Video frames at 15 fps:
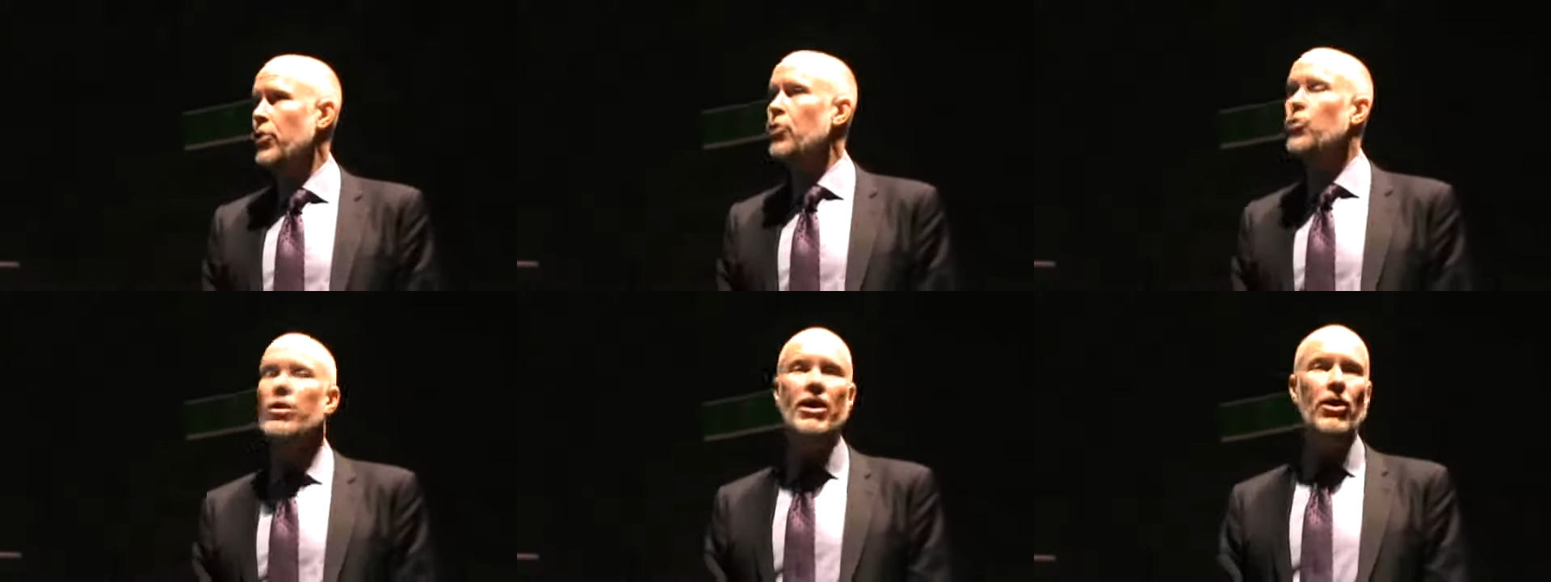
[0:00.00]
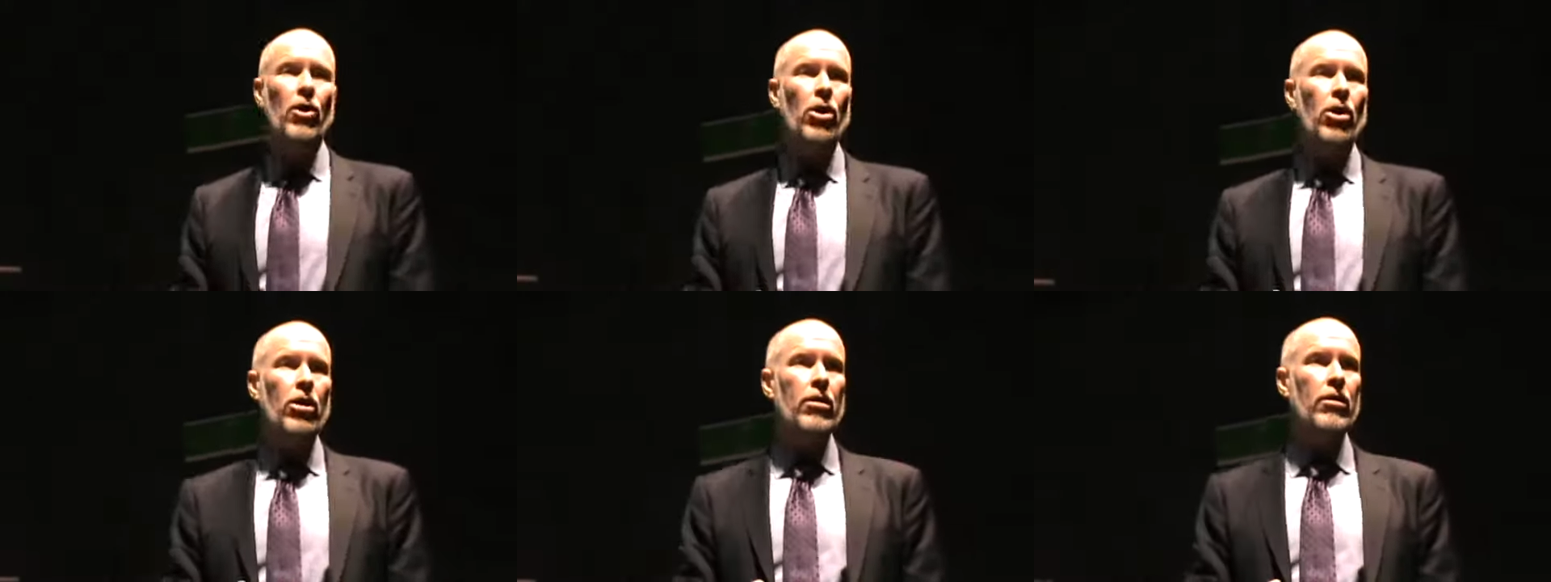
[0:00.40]
who we
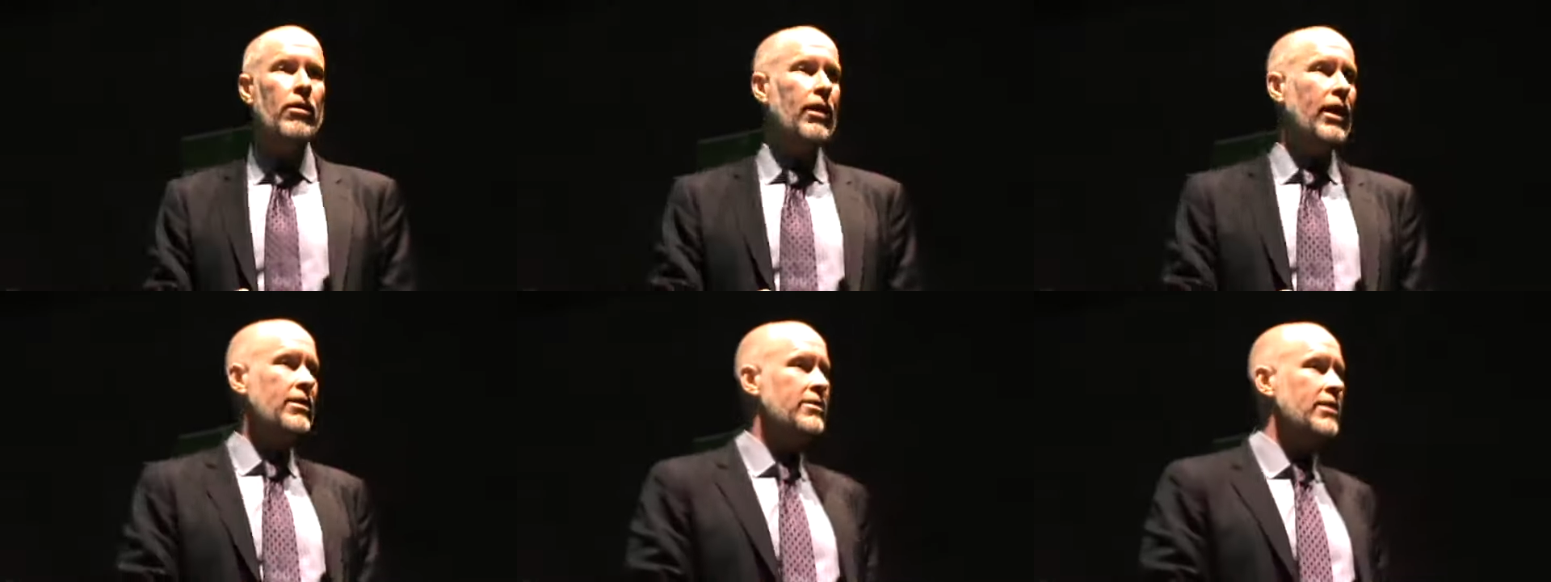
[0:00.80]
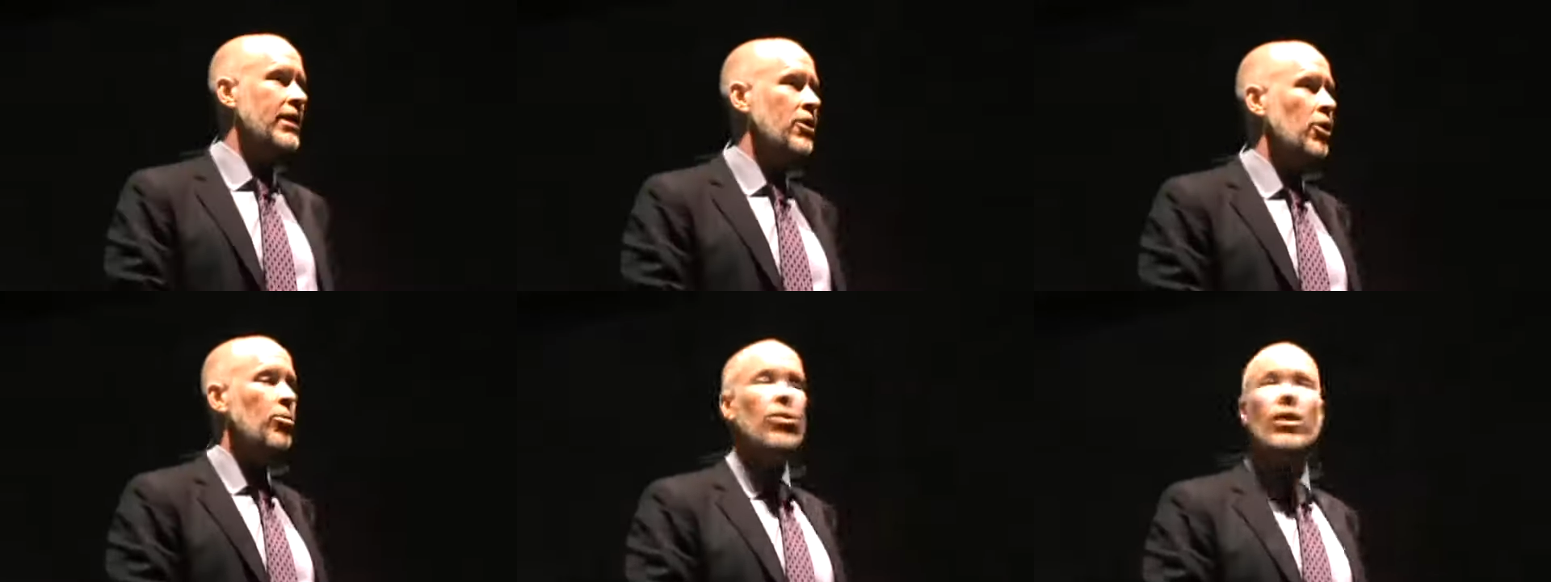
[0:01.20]
are as
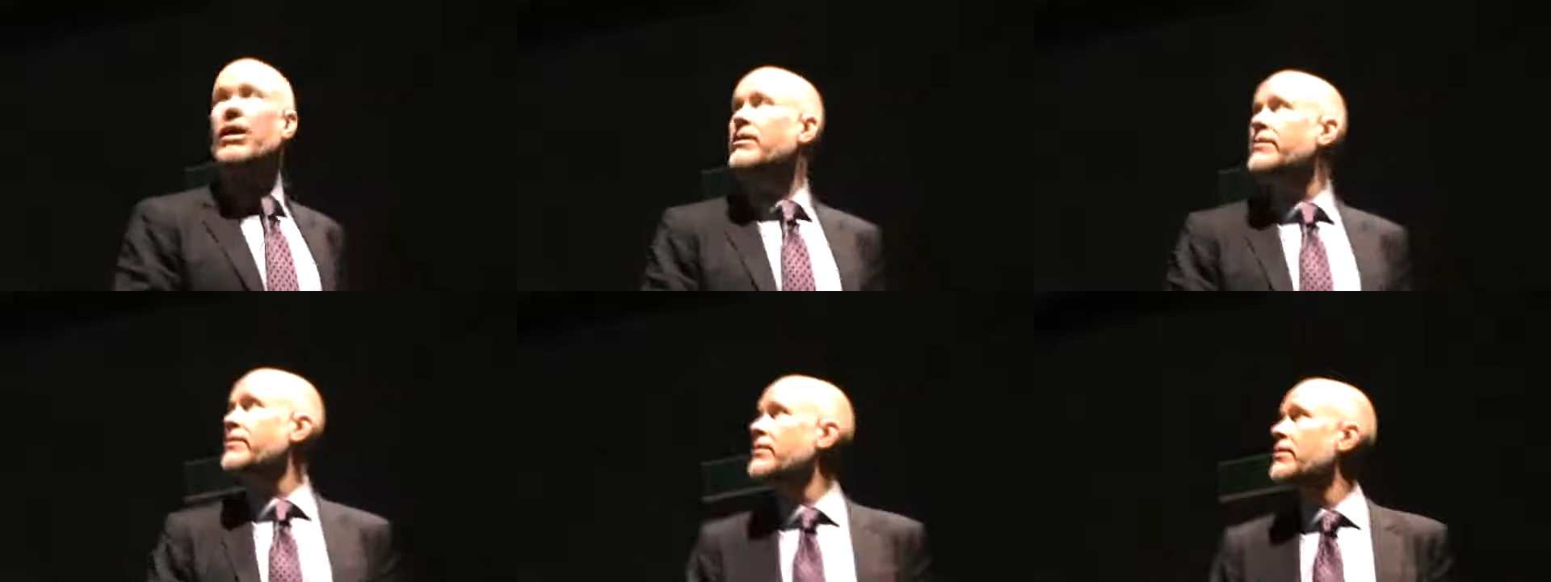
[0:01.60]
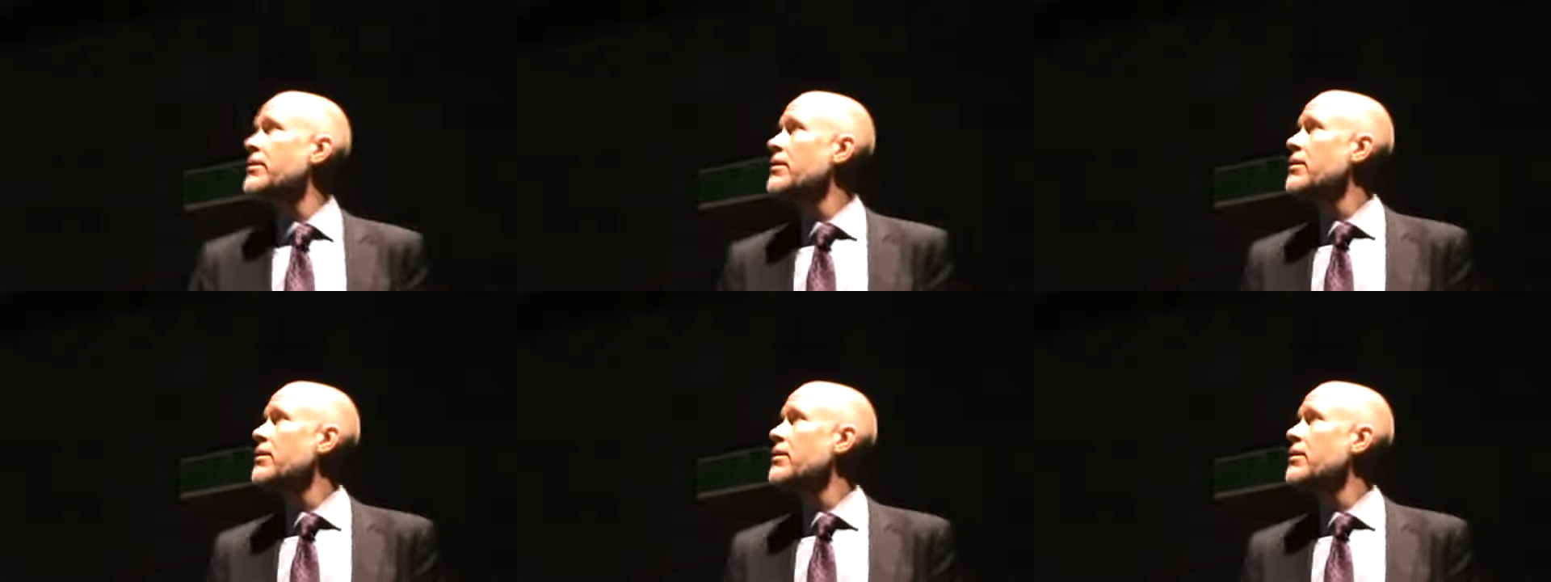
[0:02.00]
an enterprise.